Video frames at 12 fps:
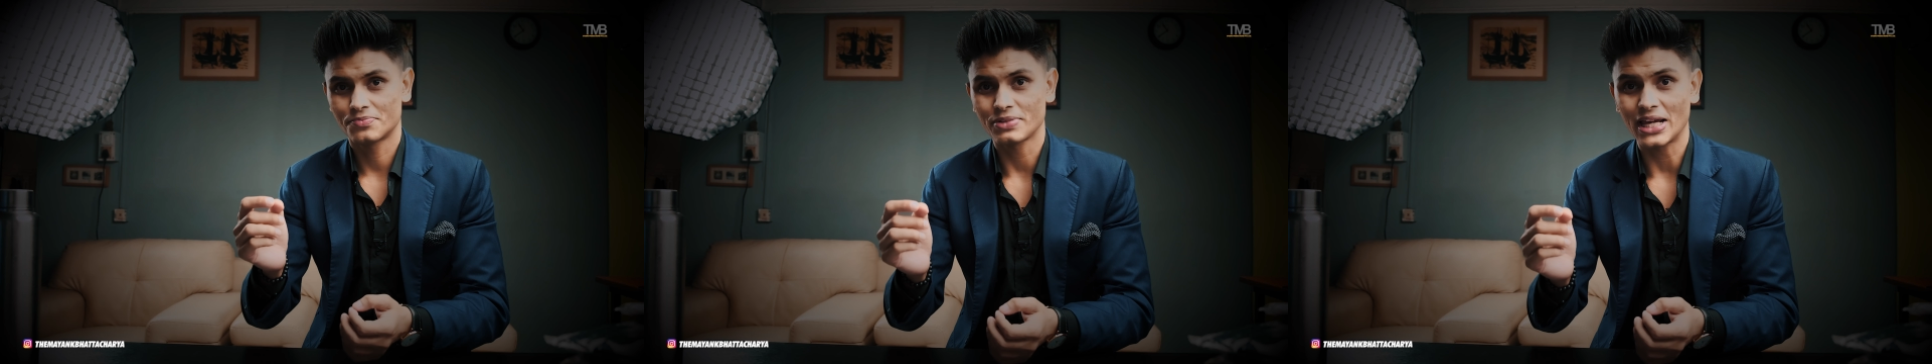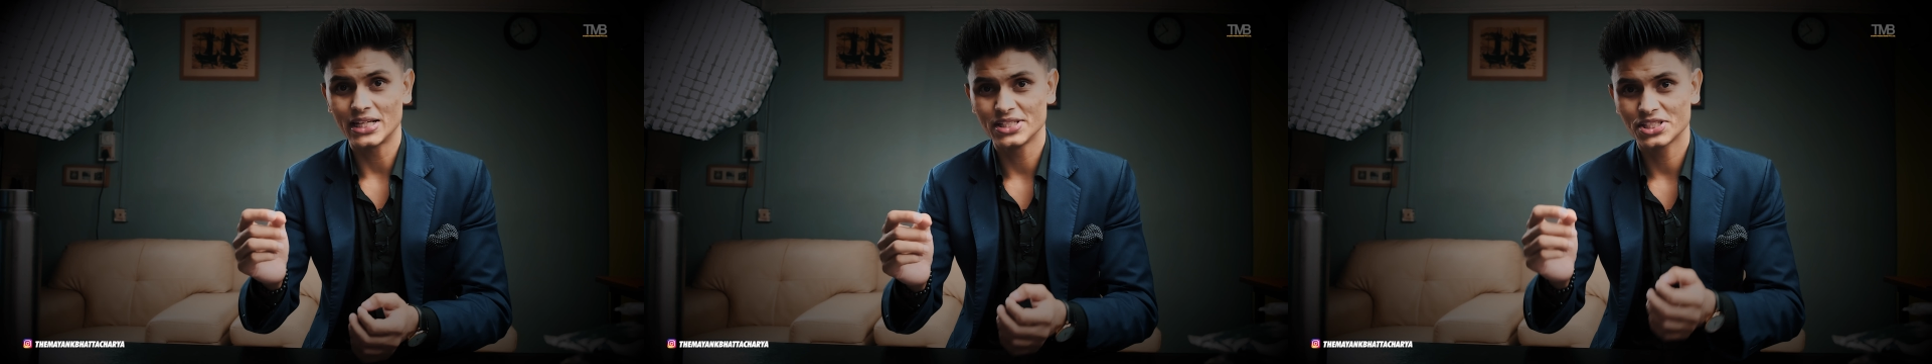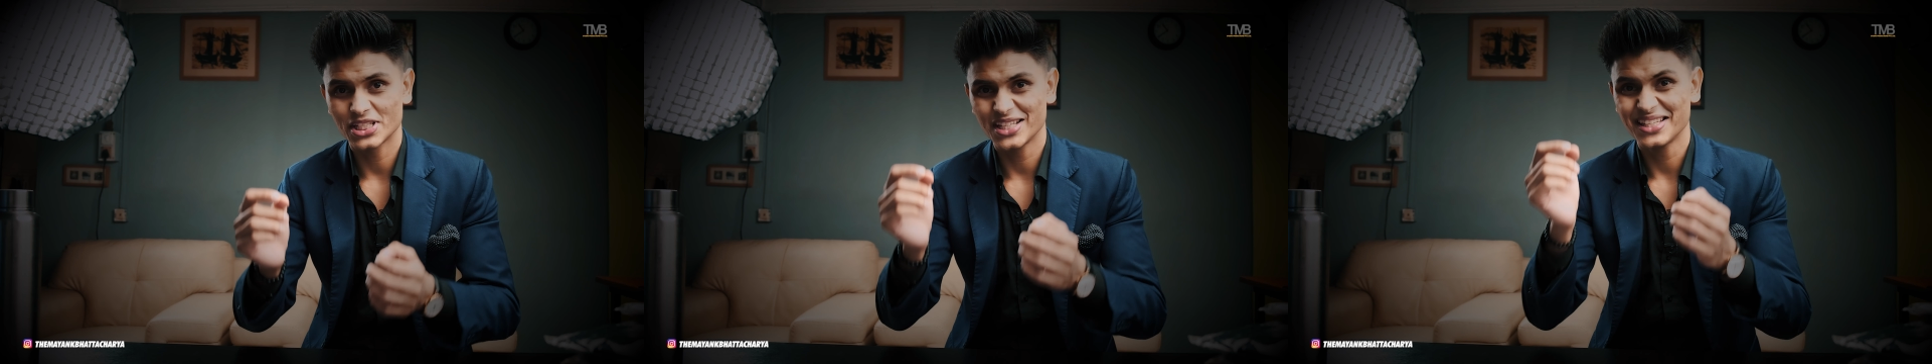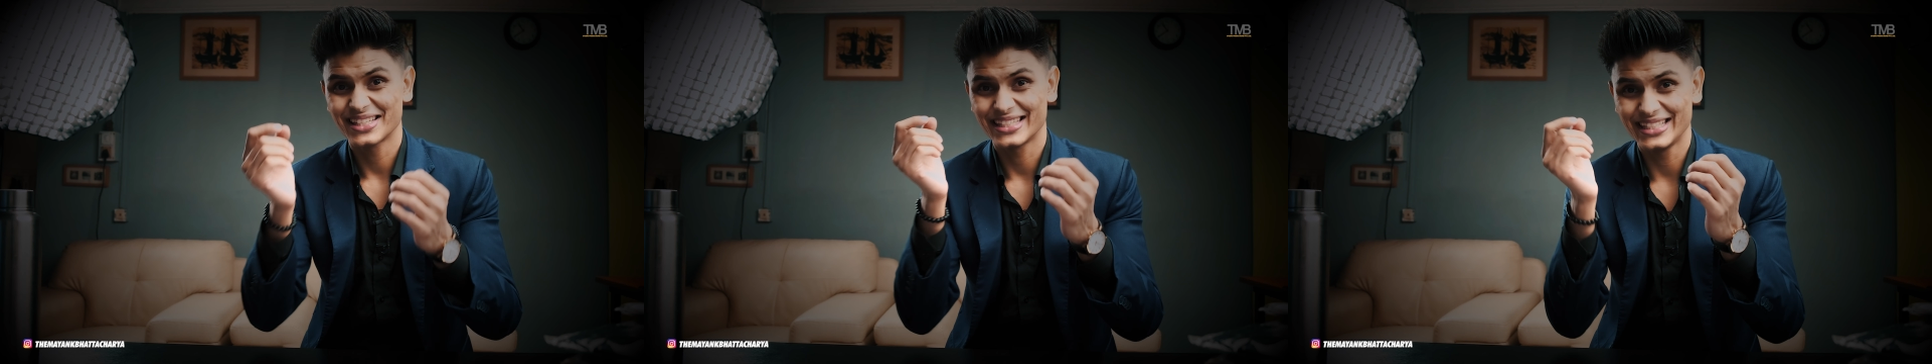
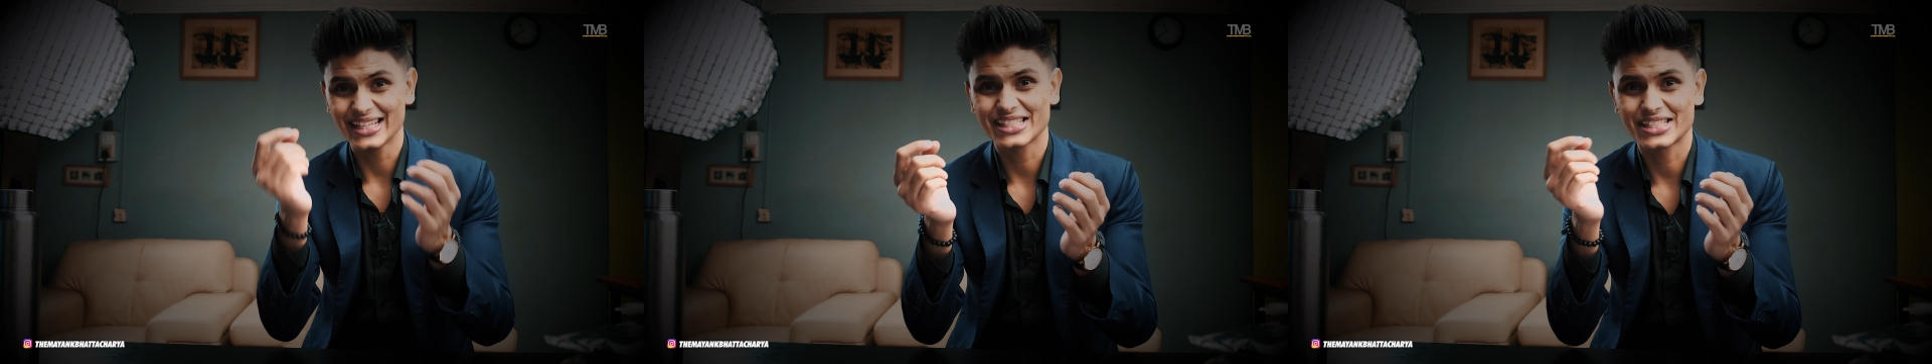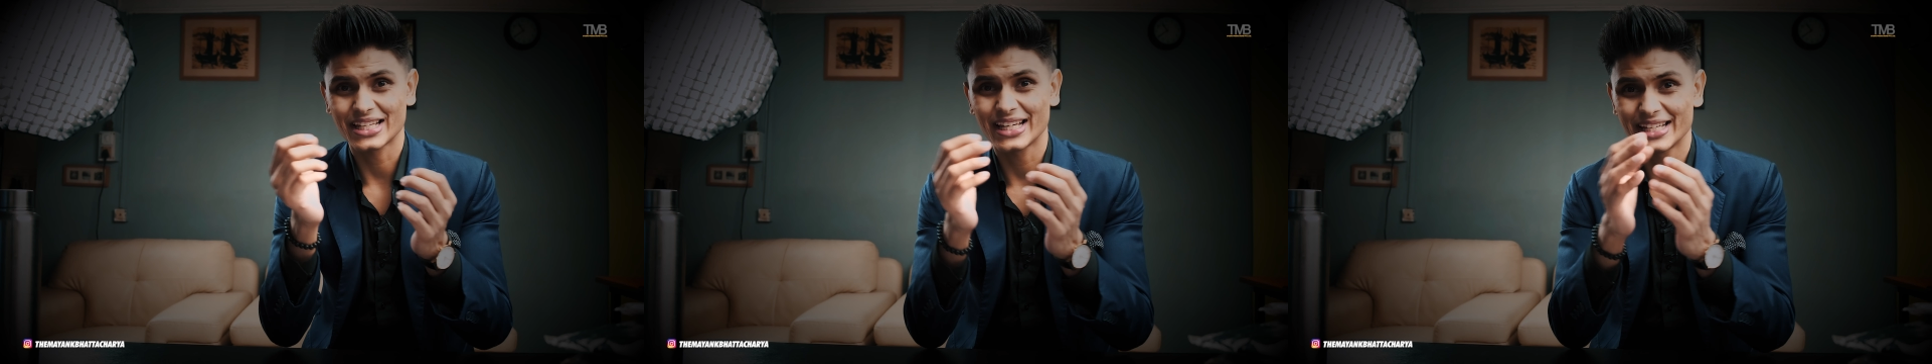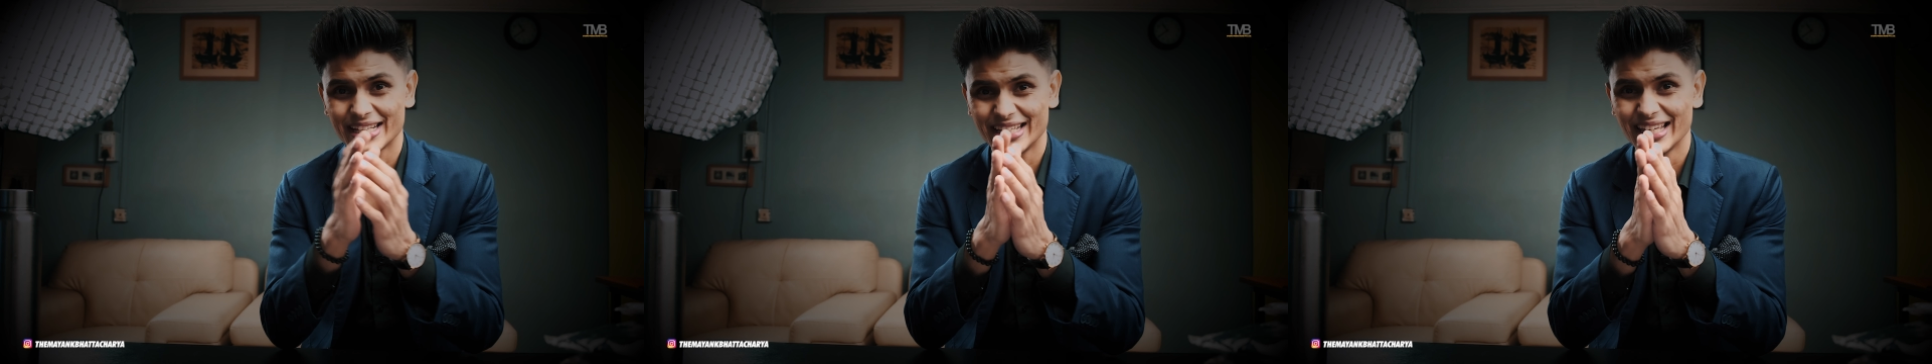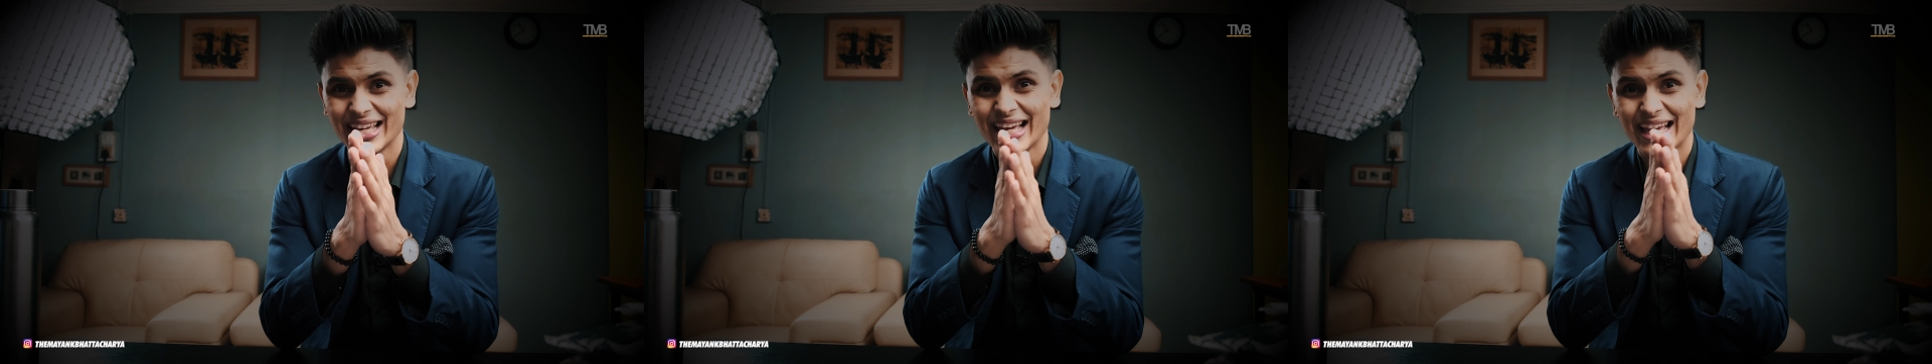challenging, yes,
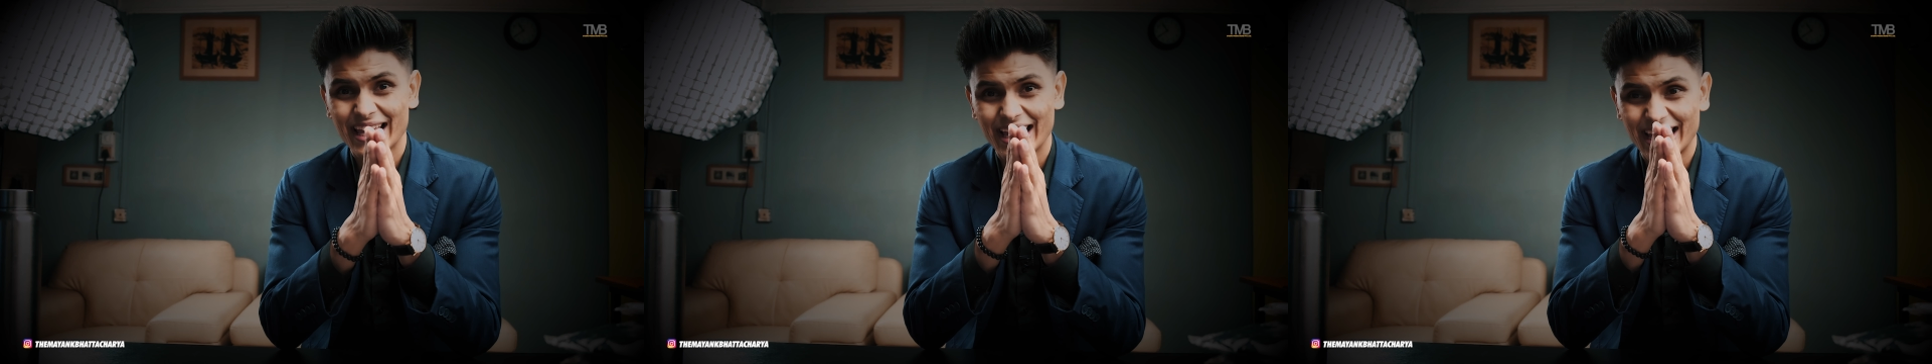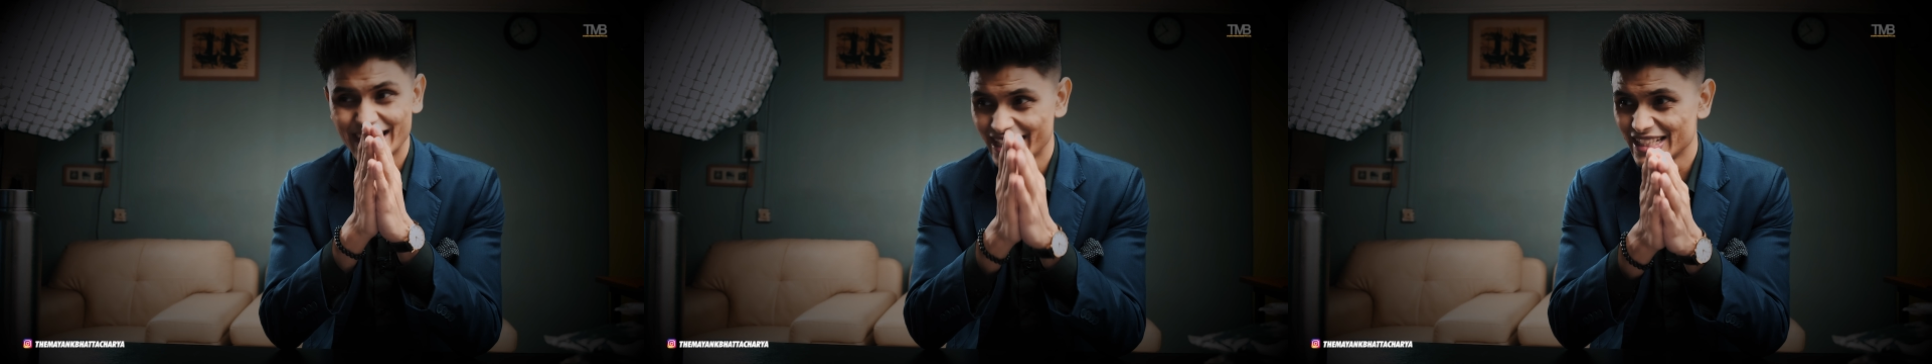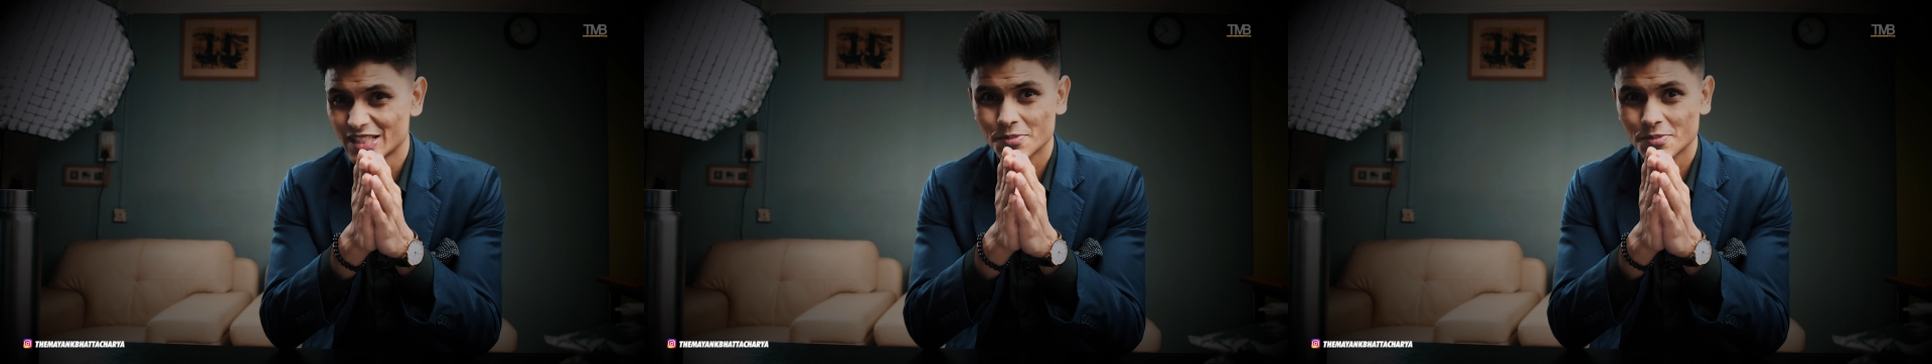tiring, and yes,